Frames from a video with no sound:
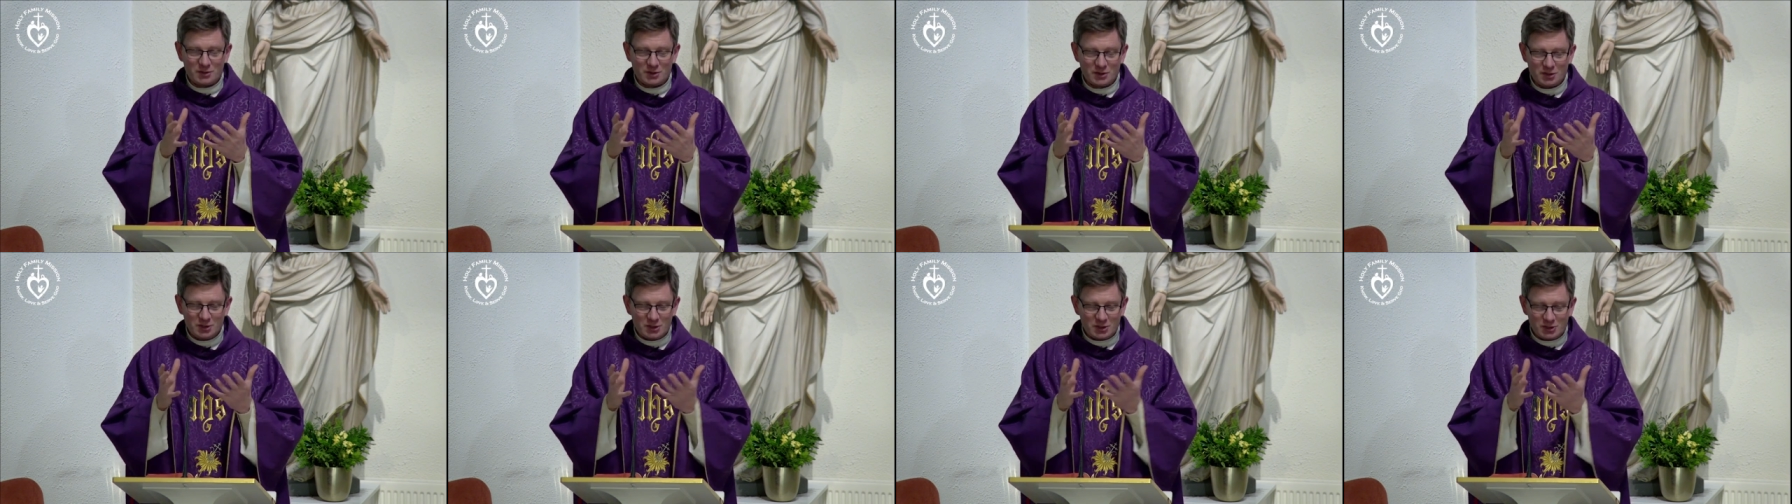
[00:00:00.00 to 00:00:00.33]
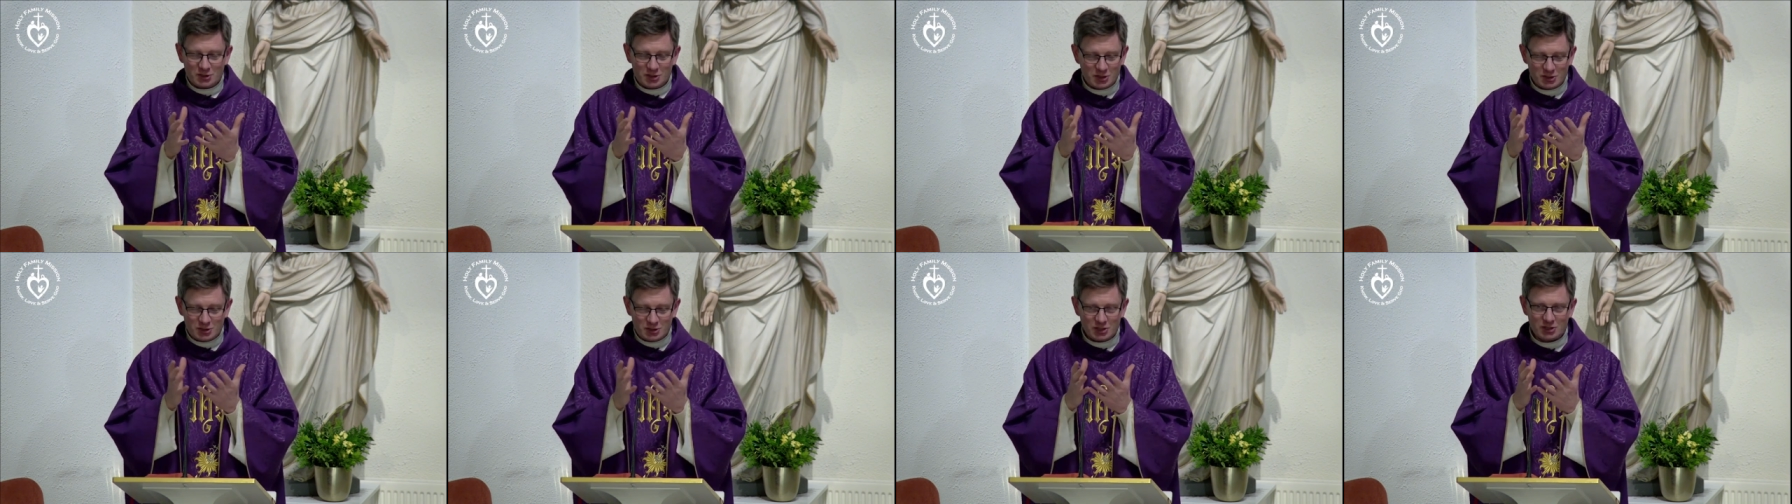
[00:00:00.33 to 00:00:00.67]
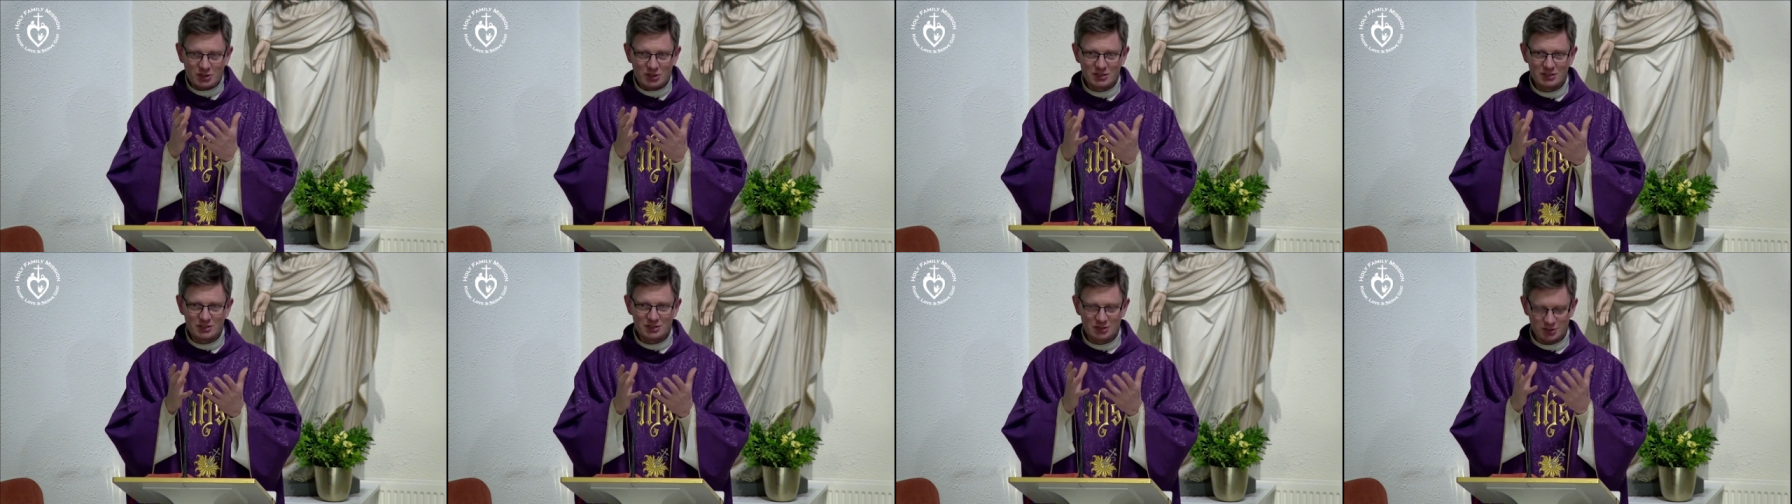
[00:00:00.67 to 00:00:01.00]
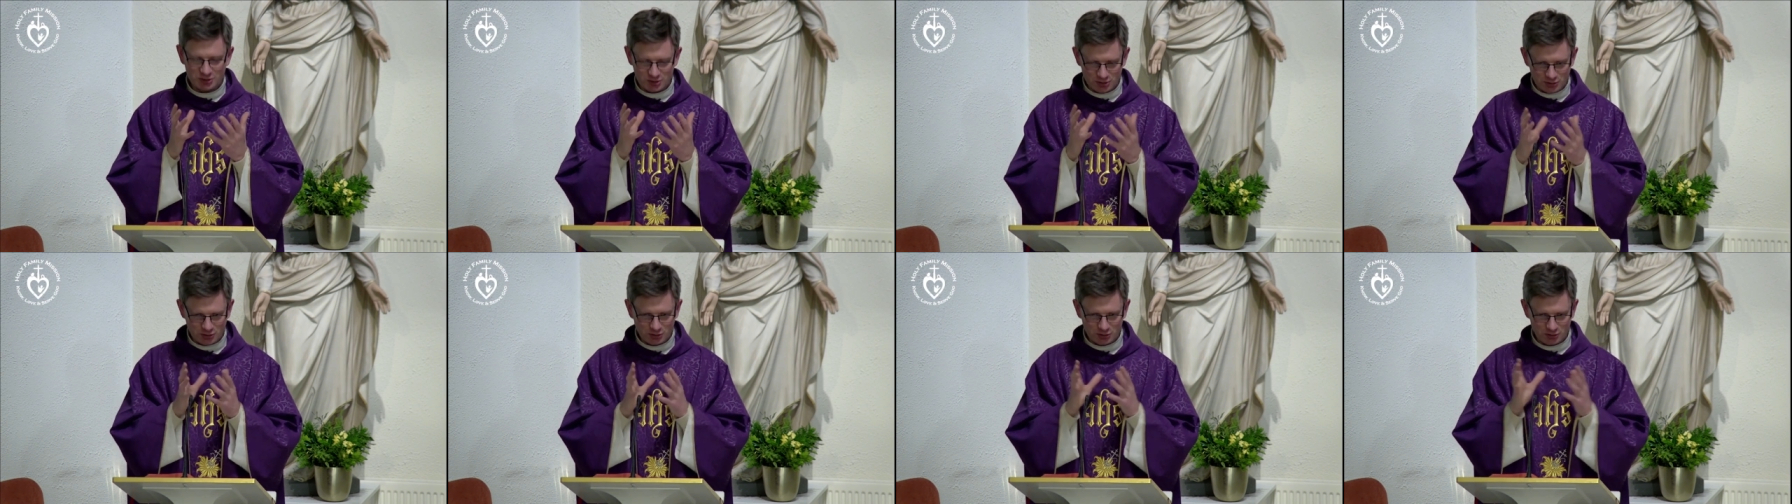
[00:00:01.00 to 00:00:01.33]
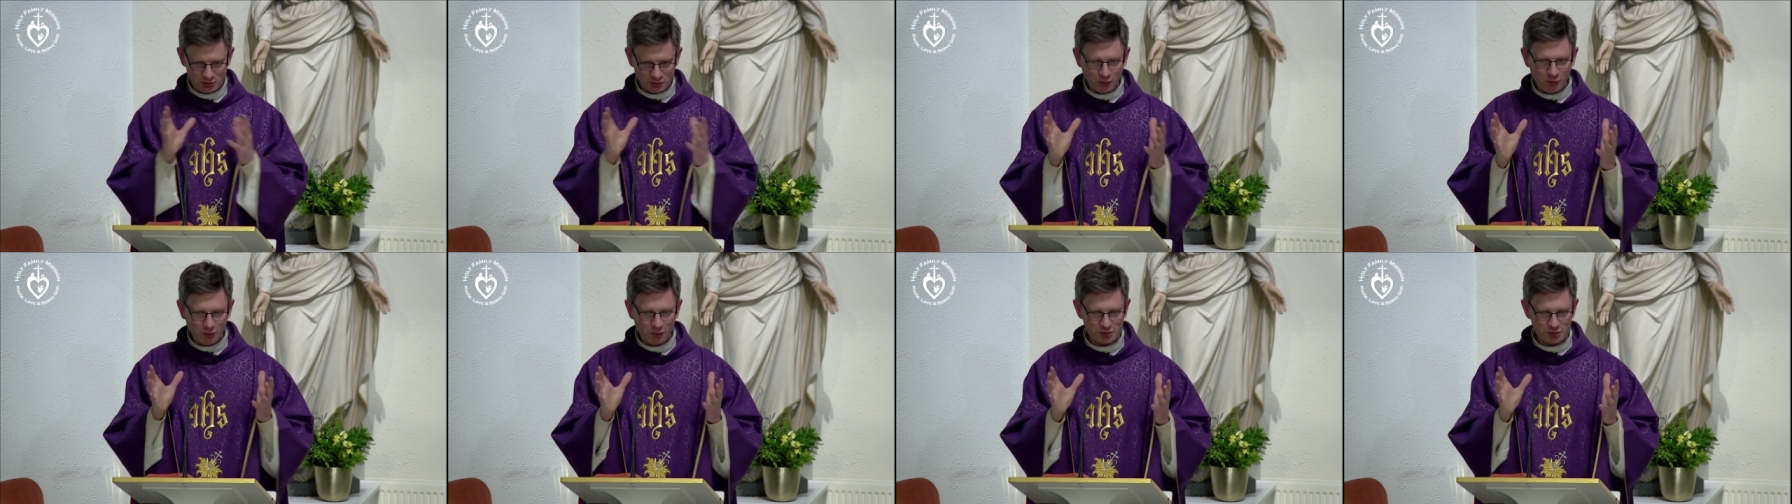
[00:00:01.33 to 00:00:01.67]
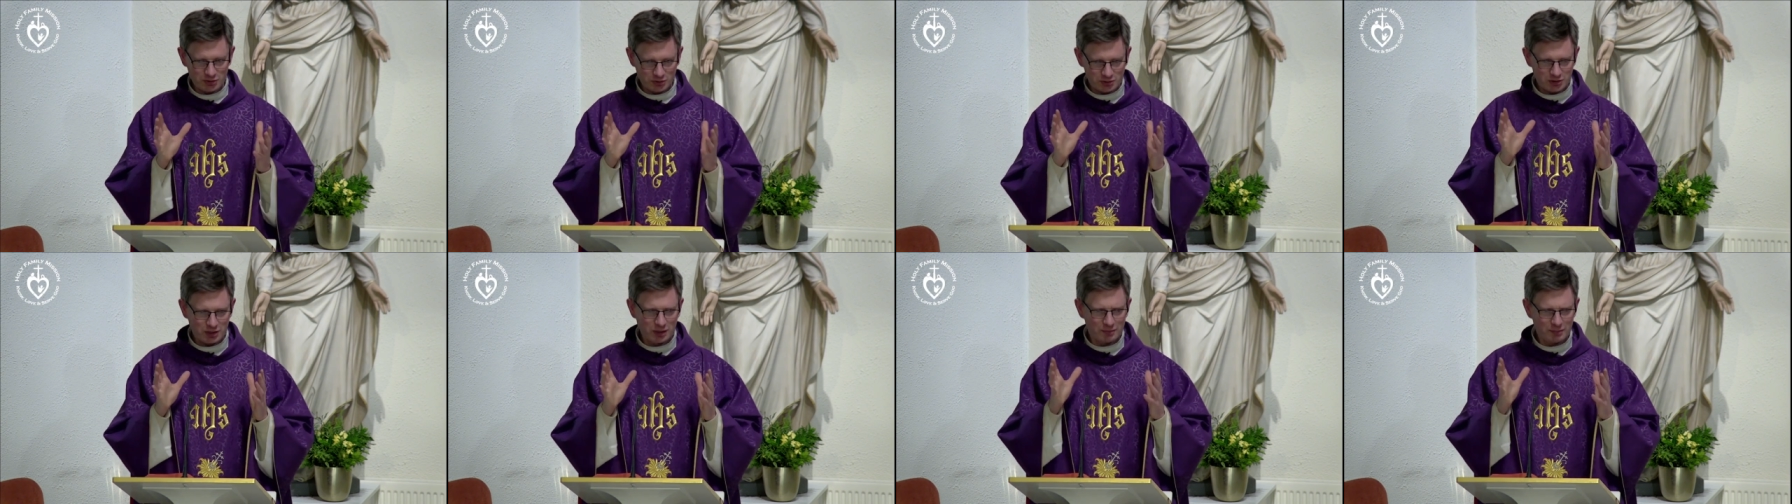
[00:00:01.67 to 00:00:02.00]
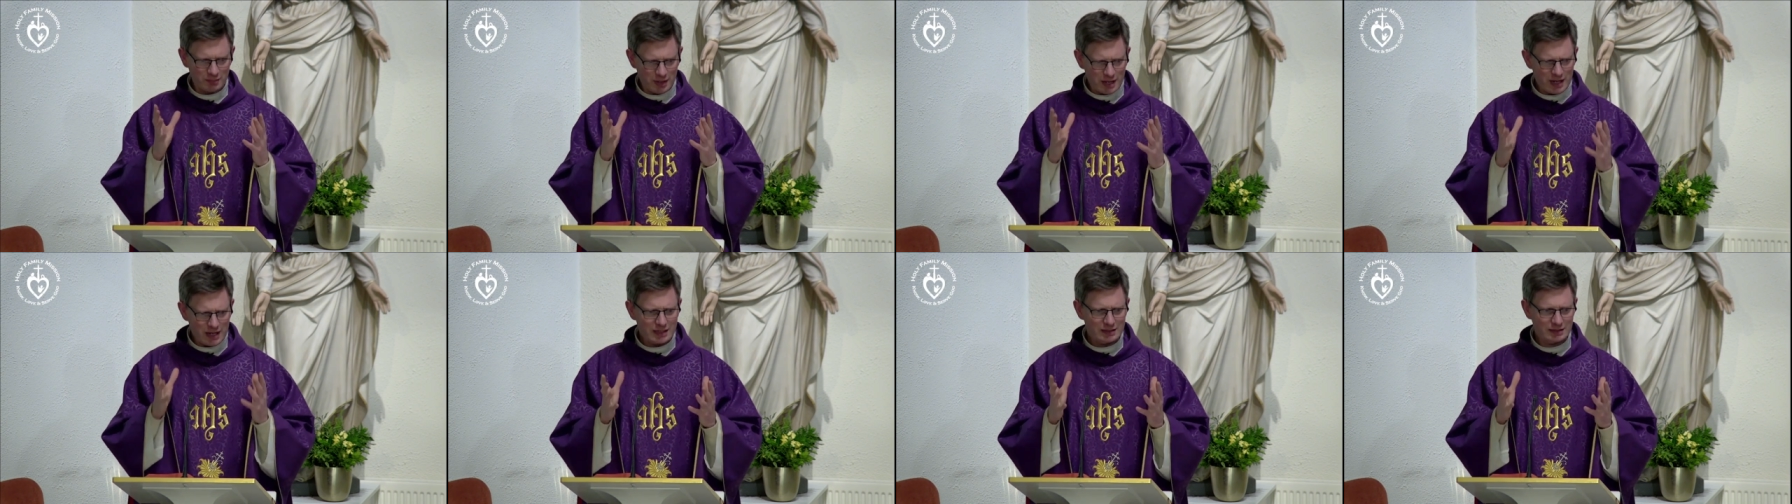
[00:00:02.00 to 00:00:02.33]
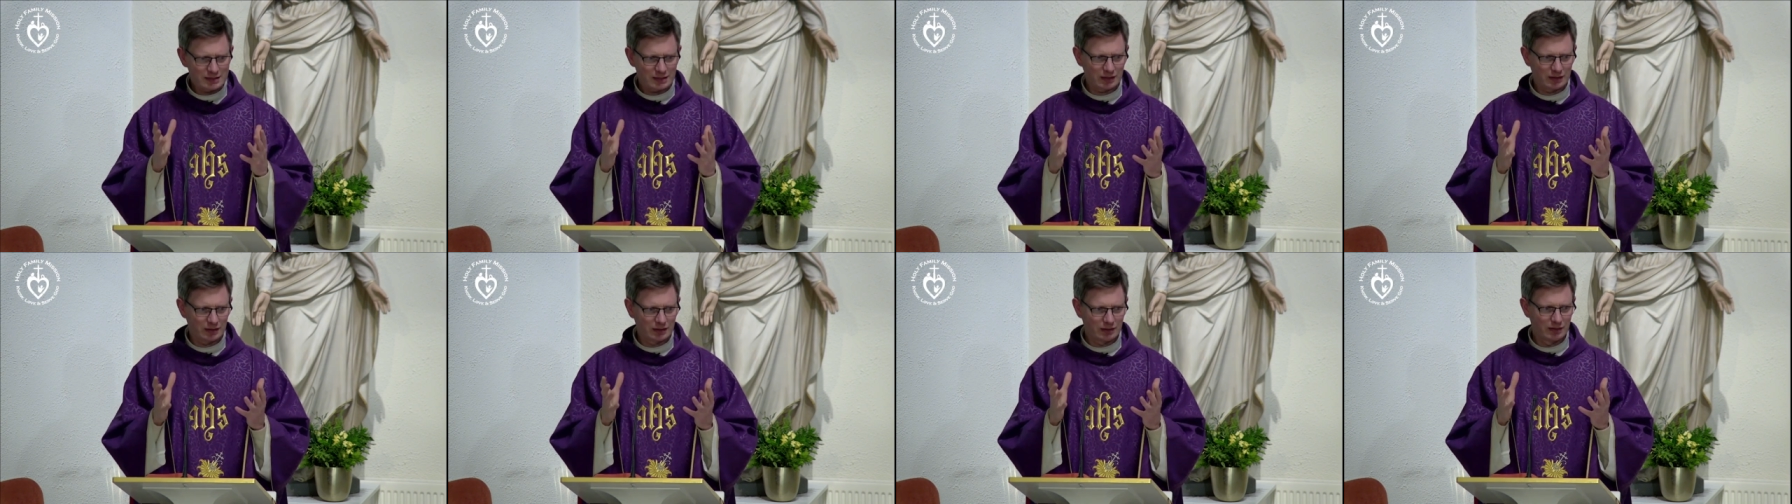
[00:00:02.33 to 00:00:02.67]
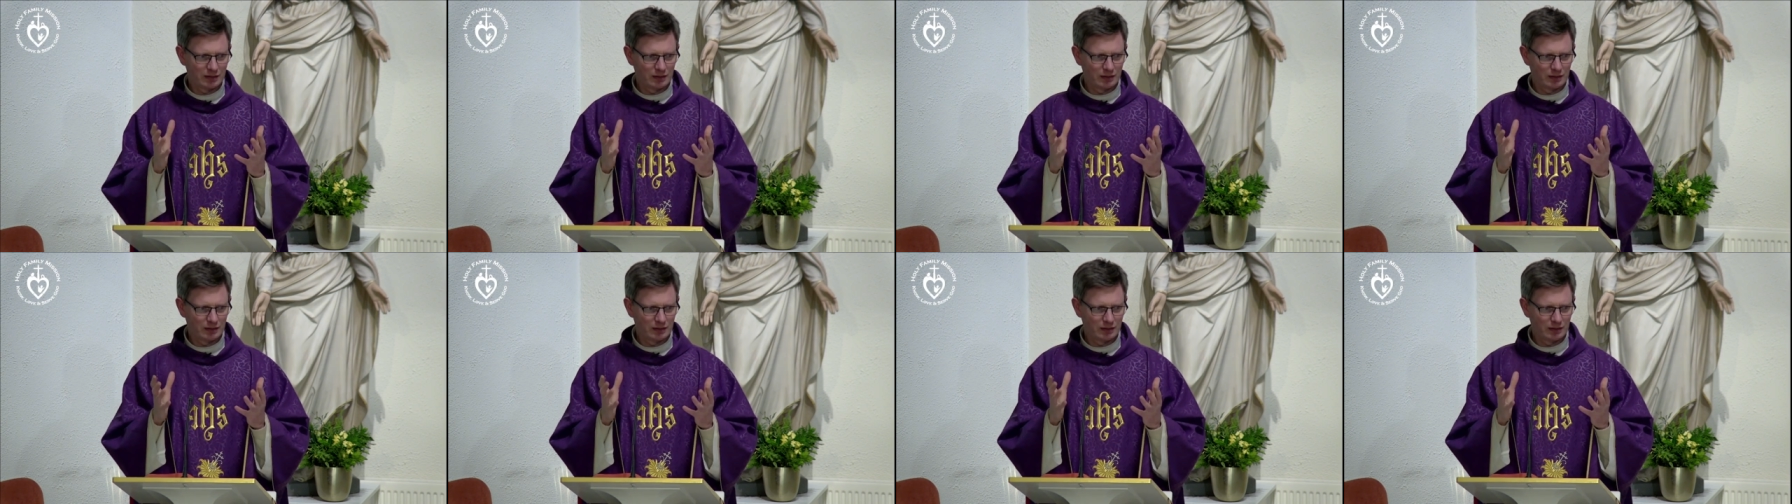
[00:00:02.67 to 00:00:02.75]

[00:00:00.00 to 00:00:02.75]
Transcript: she, she, she's, she's so, so, such an amazing